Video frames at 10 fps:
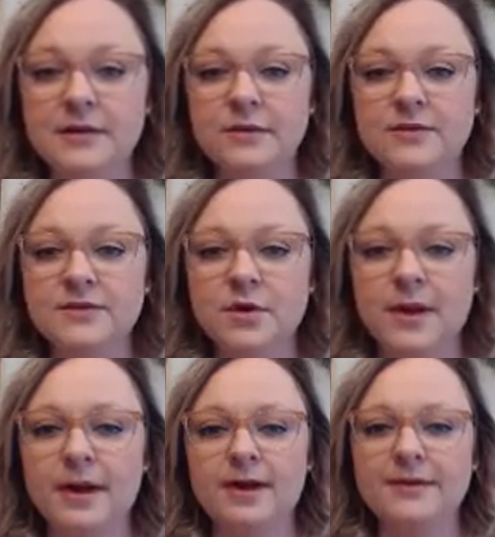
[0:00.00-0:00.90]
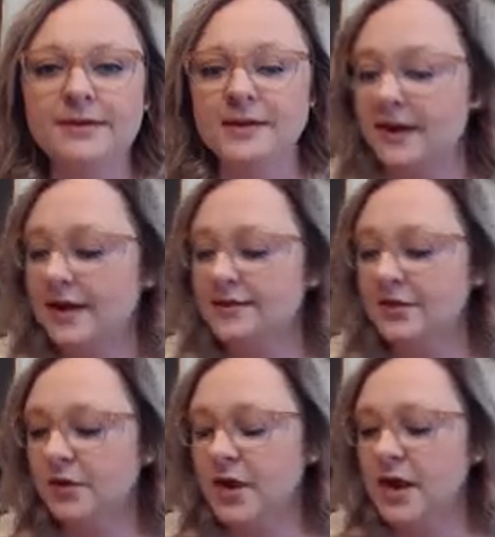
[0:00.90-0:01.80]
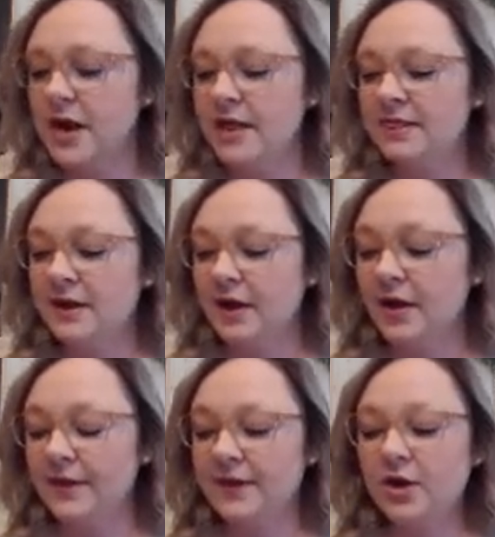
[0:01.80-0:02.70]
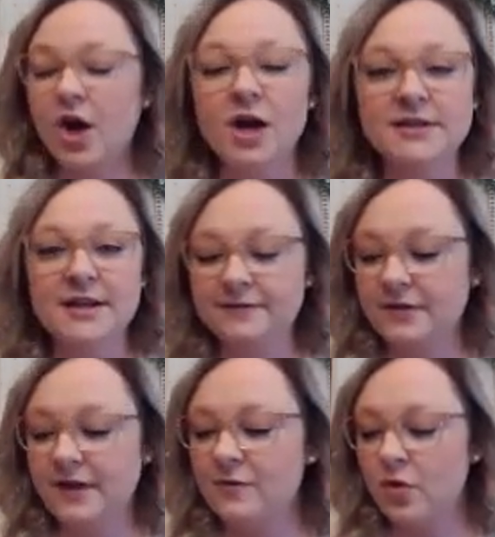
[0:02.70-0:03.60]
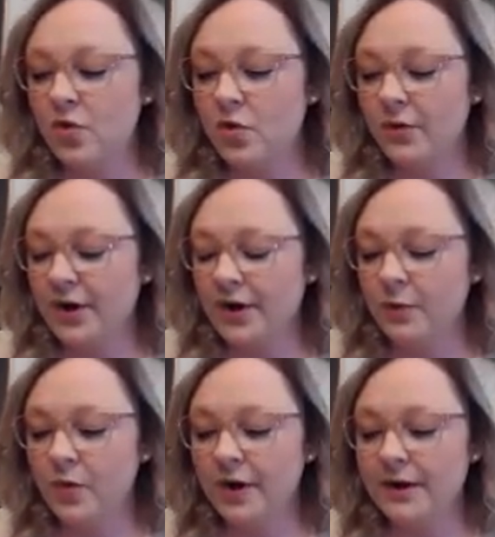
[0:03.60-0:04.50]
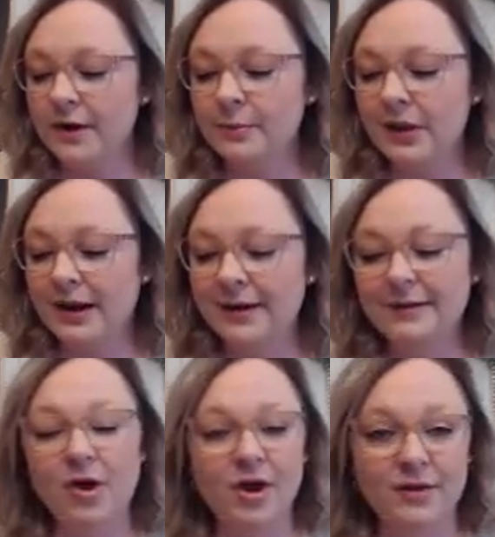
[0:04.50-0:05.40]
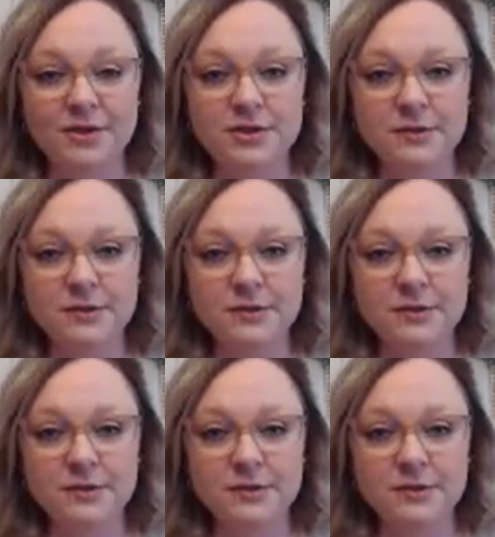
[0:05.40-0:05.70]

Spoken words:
let's go back into that. So on the cognitive level, we're going to want to apply knowledge